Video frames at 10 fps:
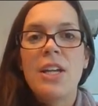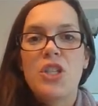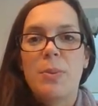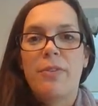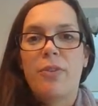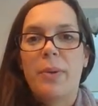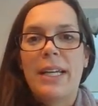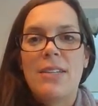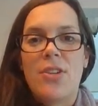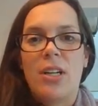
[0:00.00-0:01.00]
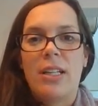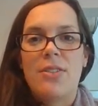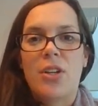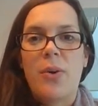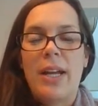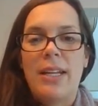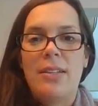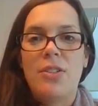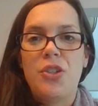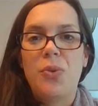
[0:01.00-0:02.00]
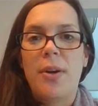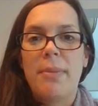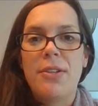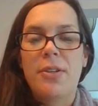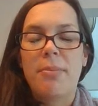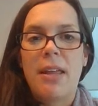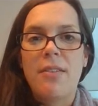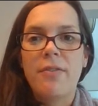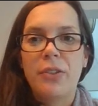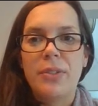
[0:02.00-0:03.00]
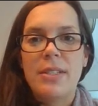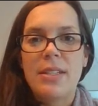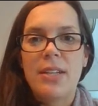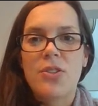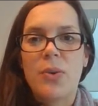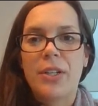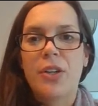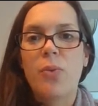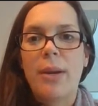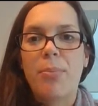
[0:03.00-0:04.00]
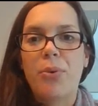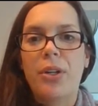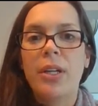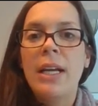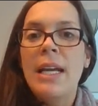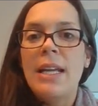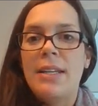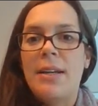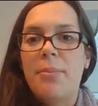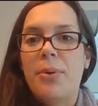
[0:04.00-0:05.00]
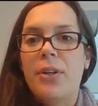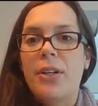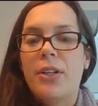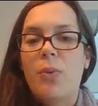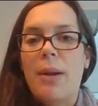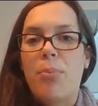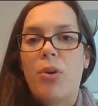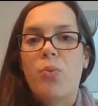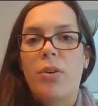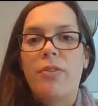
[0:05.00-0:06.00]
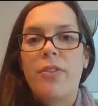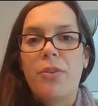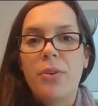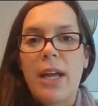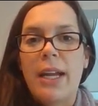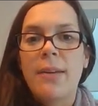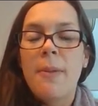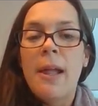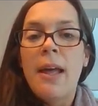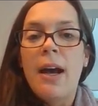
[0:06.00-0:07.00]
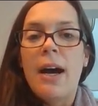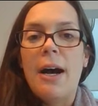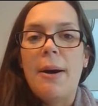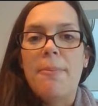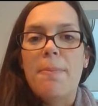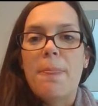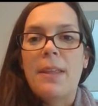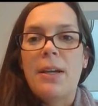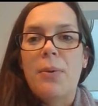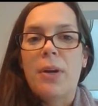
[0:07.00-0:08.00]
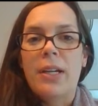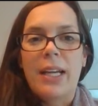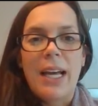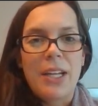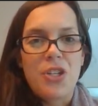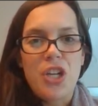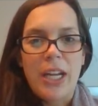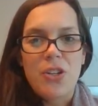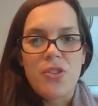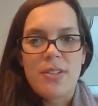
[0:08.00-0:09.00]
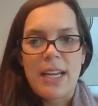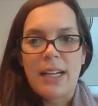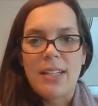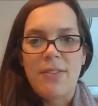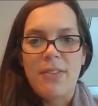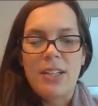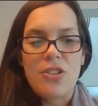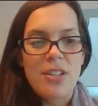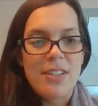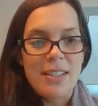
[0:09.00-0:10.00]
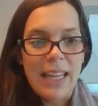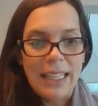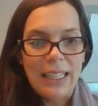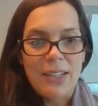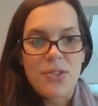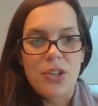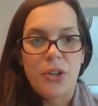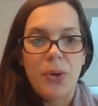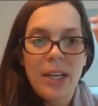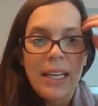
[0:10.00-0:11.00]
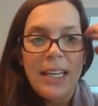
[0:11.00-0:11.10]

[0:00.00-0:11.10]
So before we get started, let's go ahead and do our mental math and fluency. So on your whiteboard, number your whiteboard 1 through 9. We're going to kind of change this activity just slightly. So